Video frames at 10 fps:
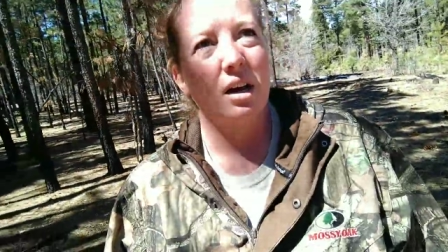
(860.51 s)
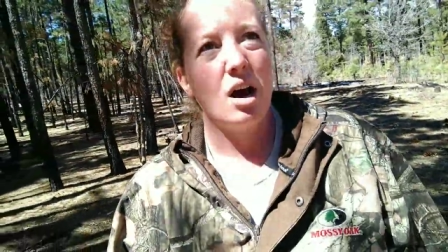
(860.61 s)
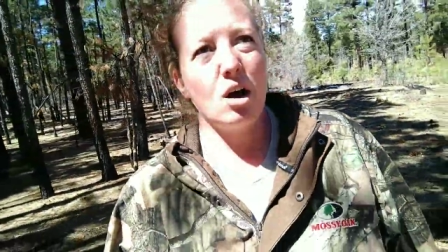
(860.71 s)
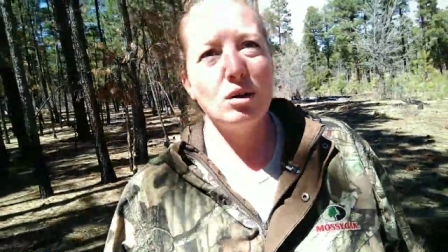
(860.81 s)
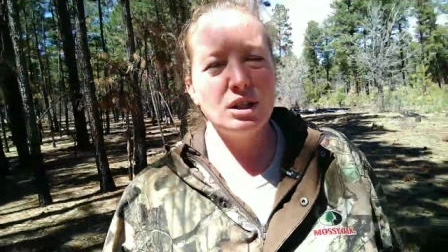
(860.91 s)

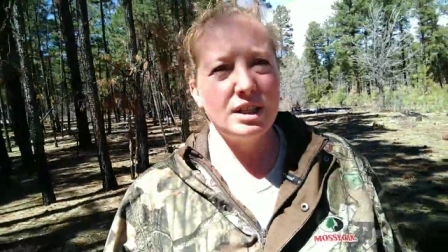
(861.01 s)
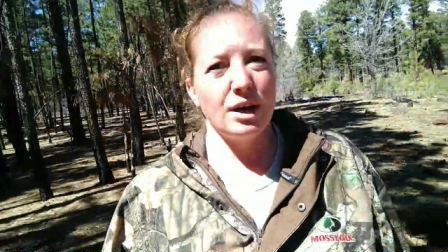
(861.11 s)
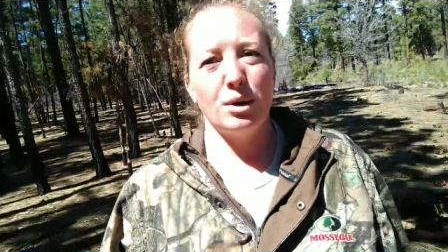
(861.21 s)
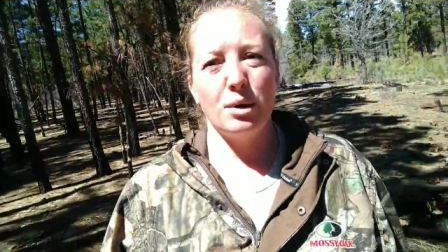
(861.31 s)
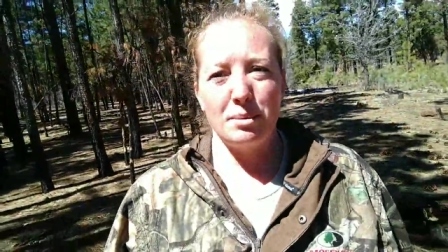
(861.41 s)

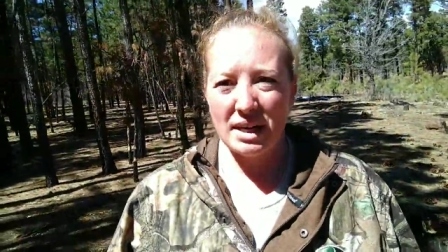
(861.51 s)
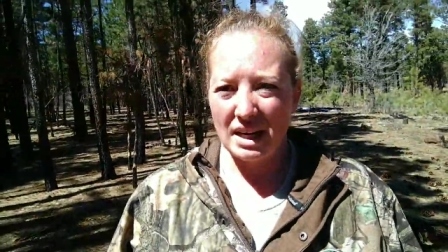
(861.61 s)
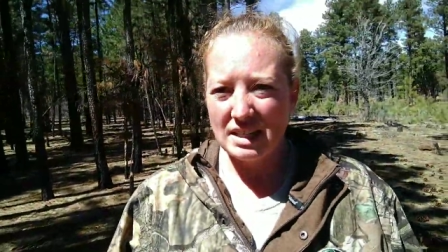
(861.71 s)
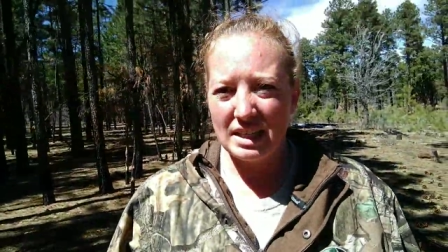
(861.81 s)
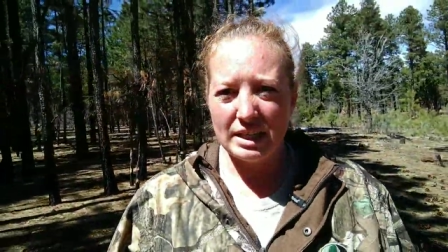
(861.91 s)
Also,
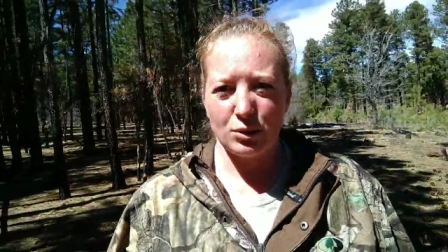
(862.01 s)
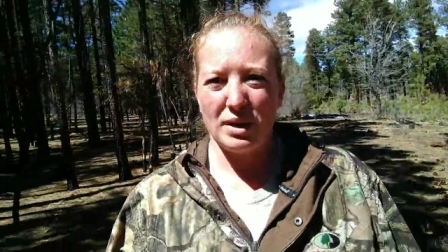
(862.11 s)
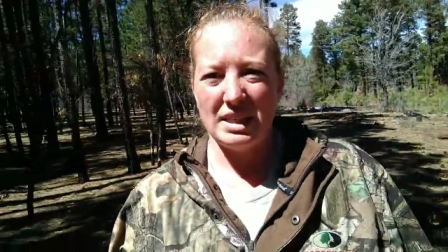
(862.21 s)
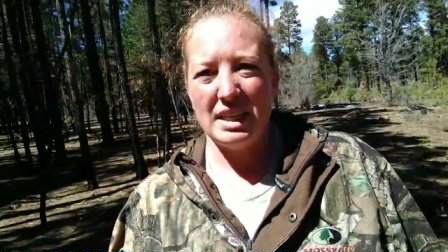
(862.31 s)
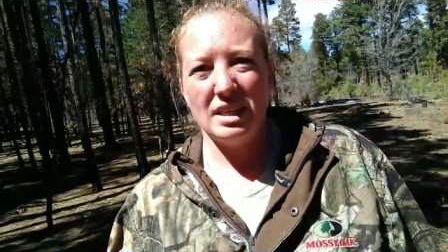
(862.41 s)
because it is
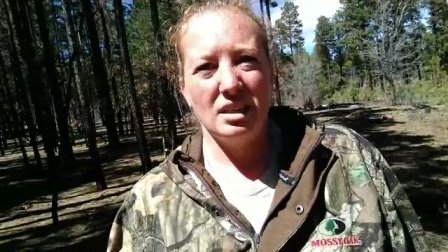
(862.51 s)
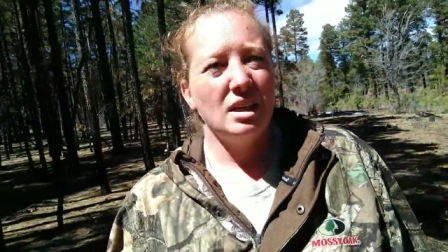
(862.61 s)
windy